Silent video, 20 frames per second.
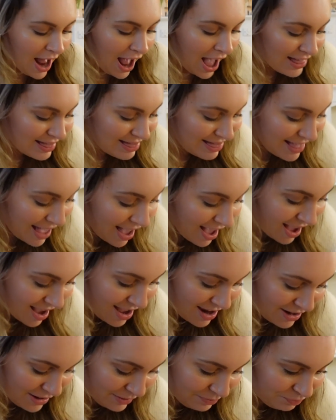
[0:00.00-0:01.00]
And
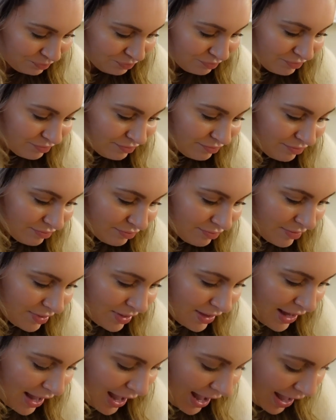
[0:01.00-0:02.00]
then
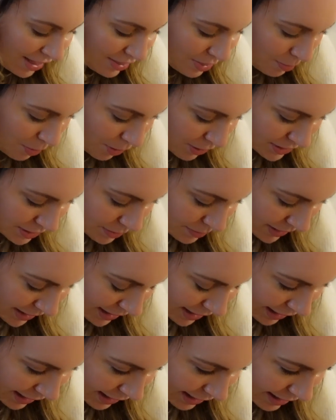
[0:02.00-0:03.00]
at the bottom
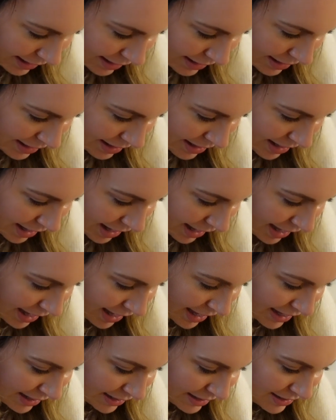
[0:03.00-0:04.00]
here
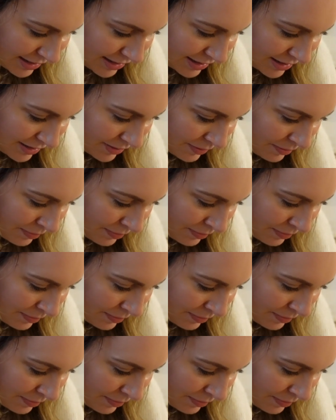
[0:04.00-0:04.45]
is